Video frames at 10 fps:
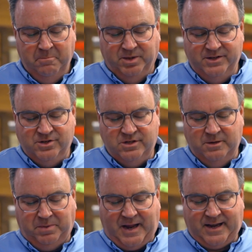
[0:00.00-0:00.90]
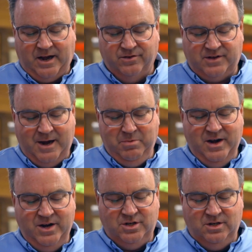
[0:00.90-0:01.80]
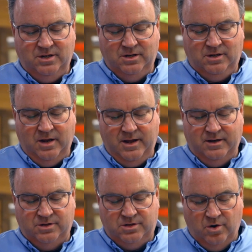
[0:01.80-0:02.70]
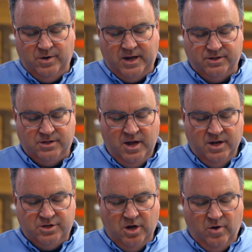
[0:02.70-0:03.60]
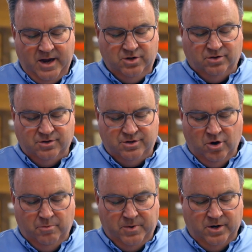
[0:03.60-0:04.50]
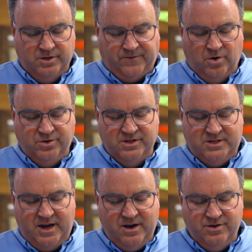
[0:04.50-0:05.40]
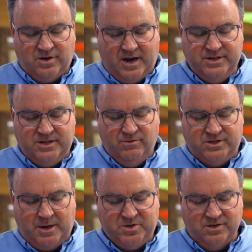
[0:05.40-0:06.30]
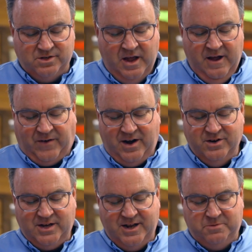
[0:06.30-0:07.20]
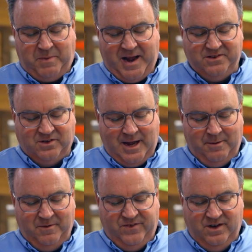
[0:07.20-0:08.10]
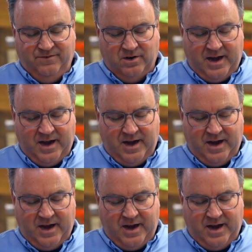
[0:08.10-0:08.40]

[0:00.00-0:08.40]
blizzards and blackouts, hibernation and snow days, snow angels or snowbirds, frozen stairs or icy receptions, fireside spats or cabin fever.